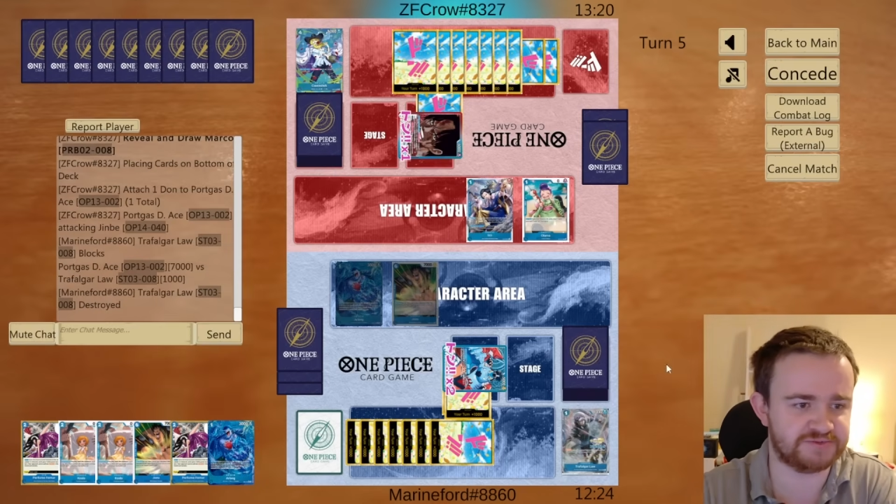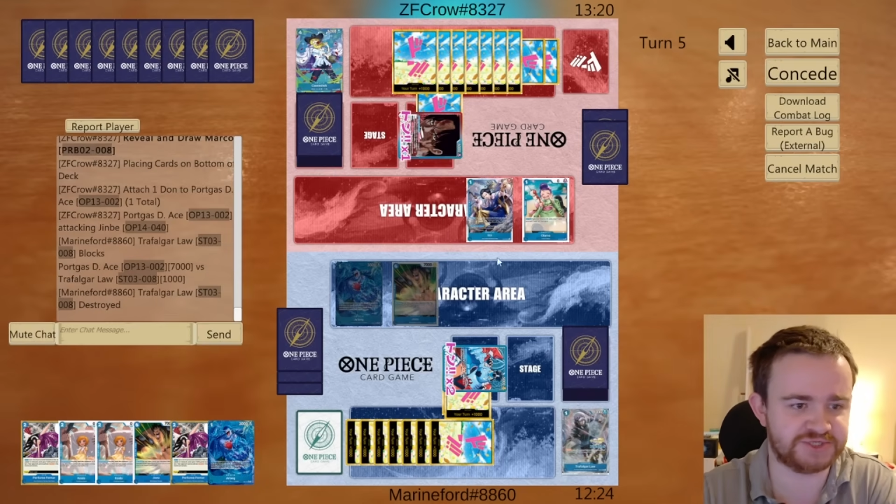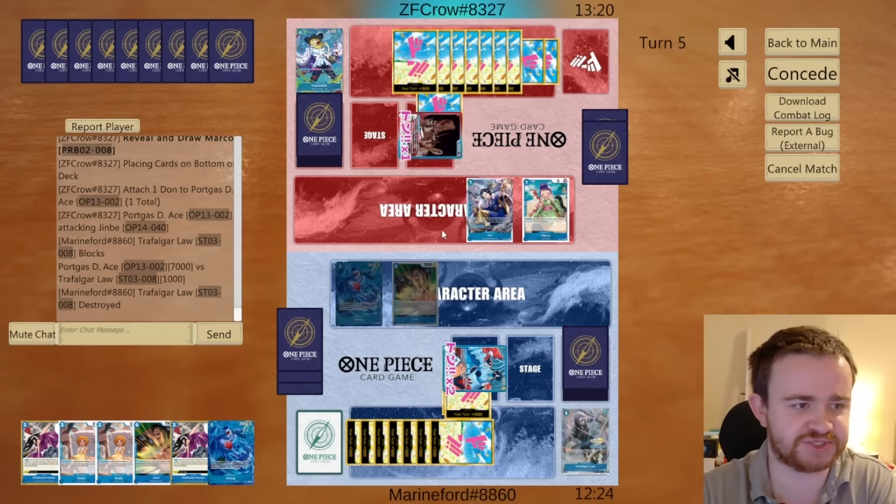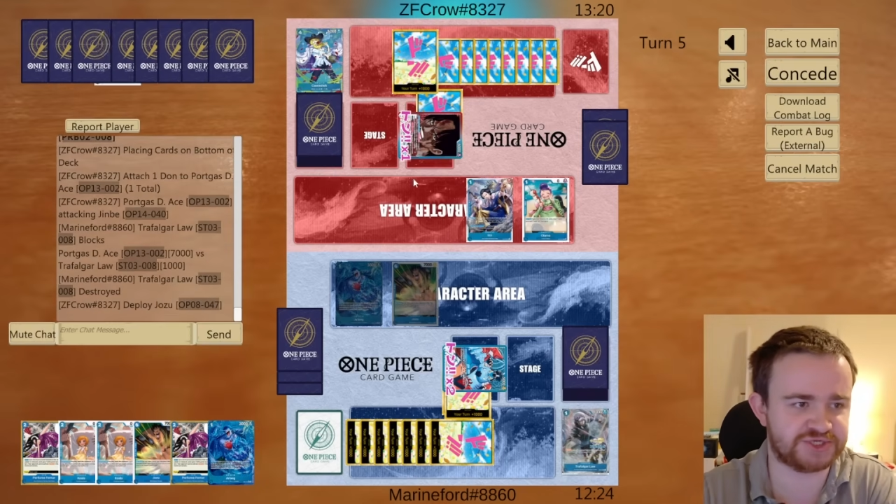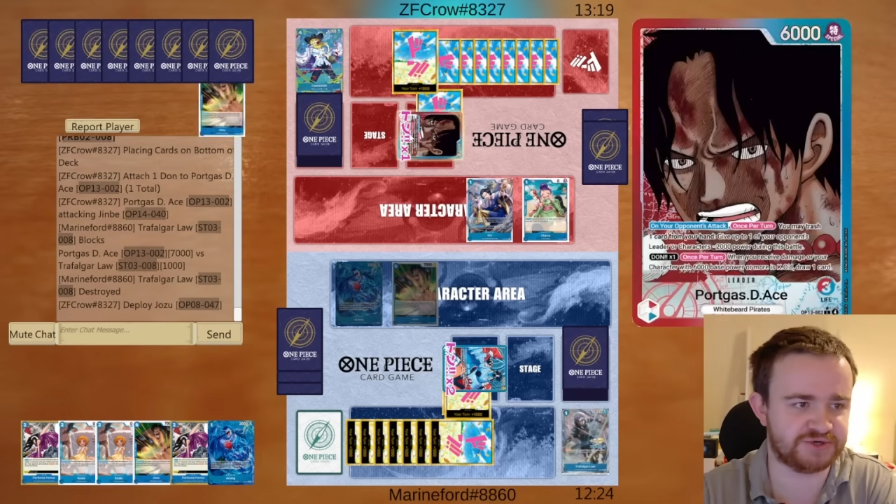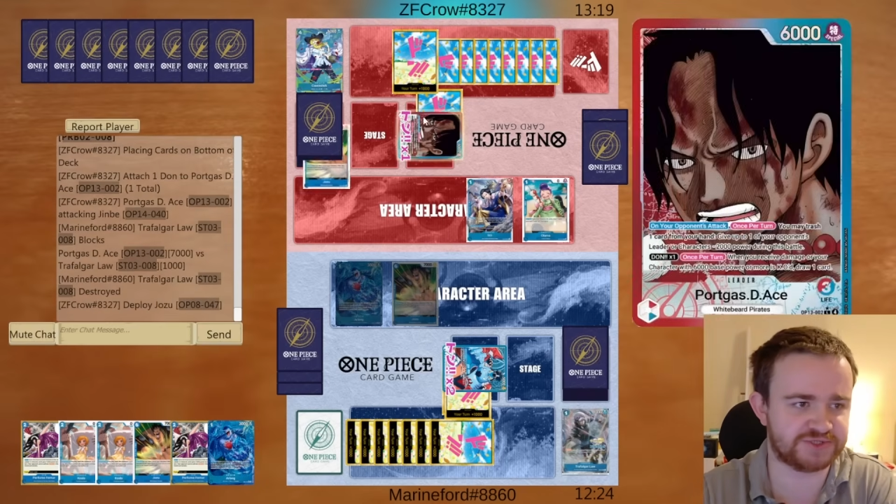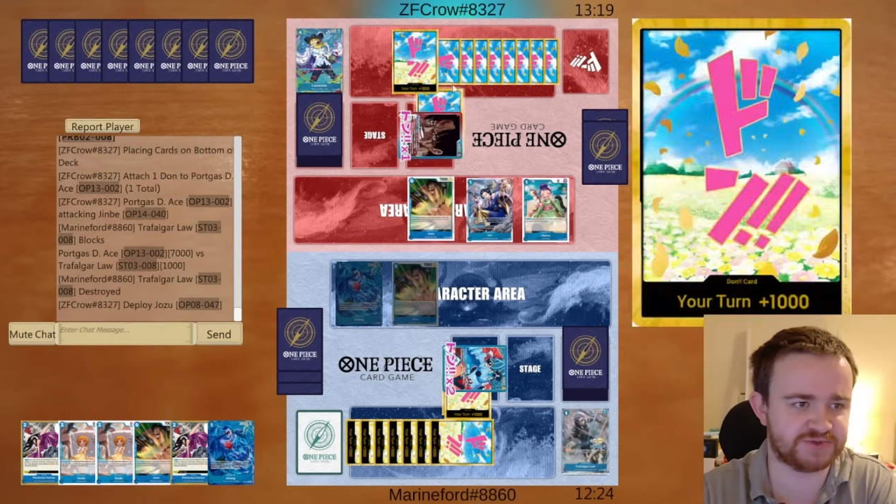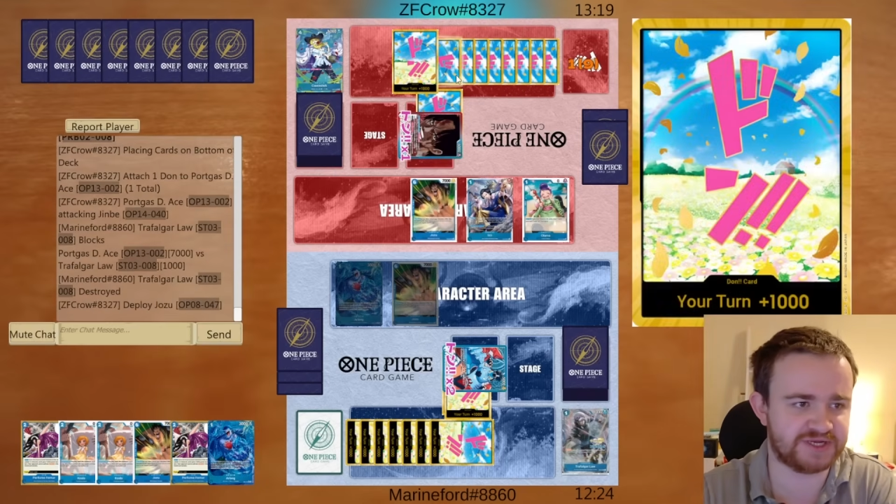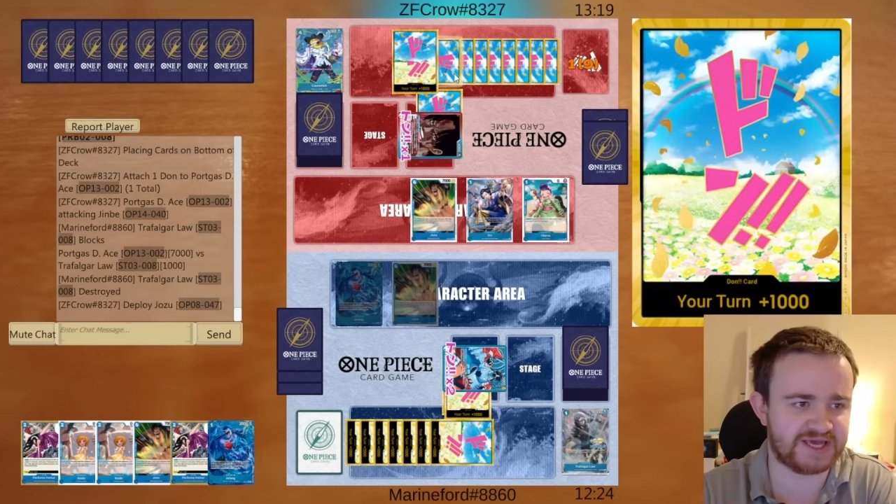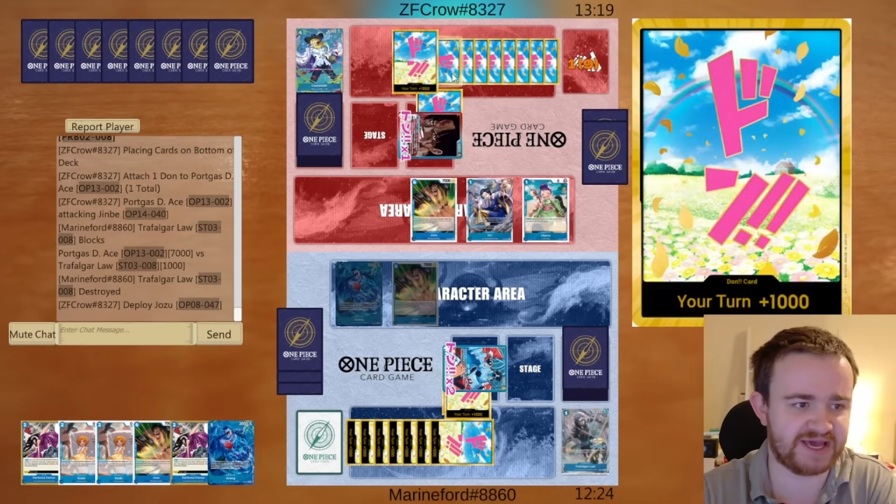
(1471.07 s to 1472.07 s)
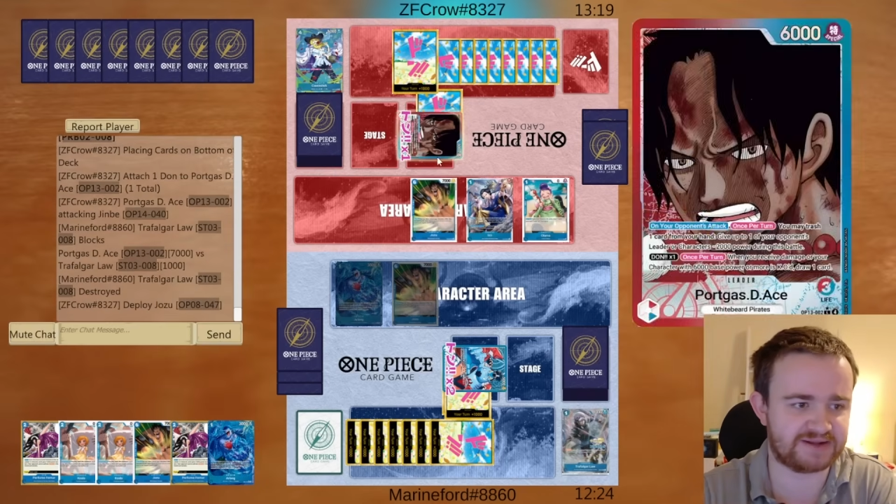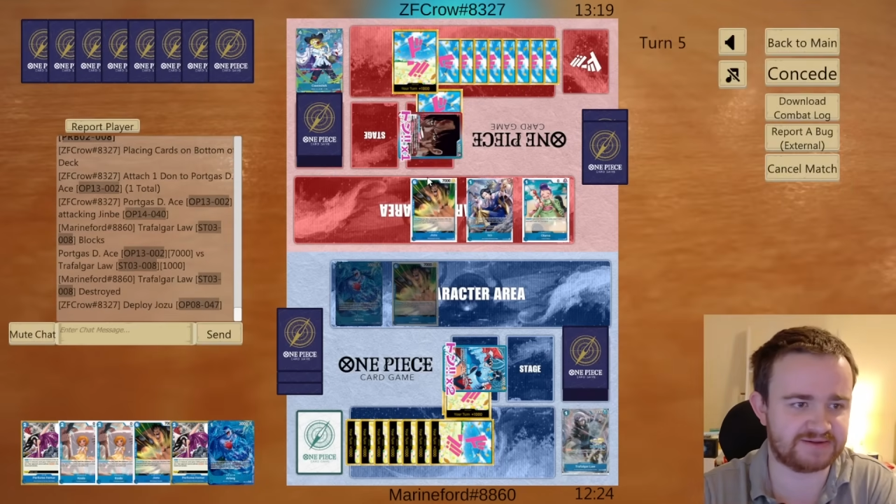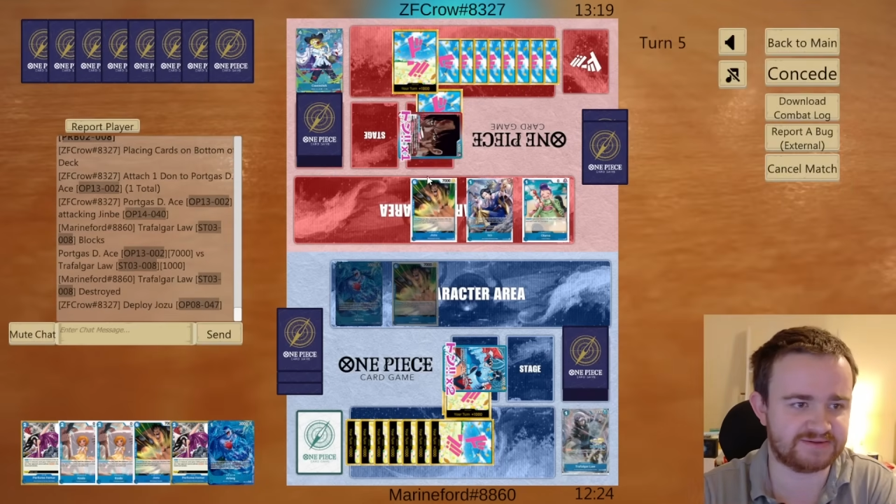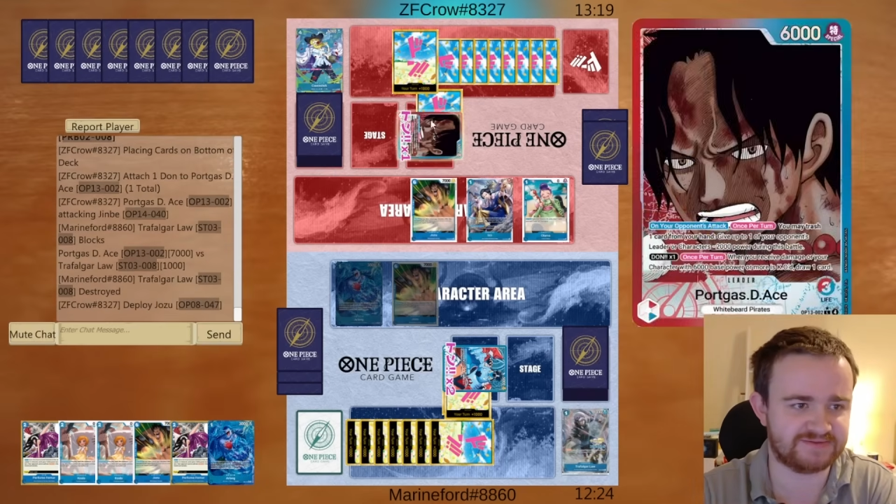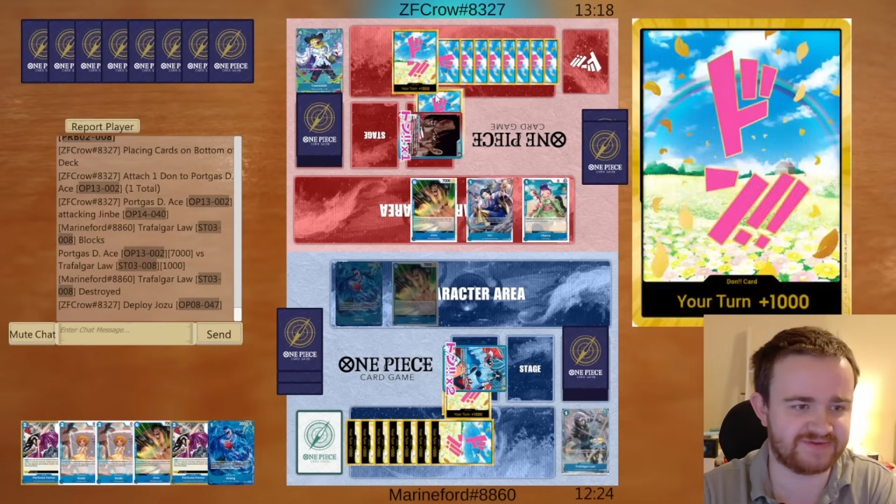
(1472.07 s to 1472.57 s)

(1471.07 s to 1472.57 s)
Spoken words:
We just Jozuing again.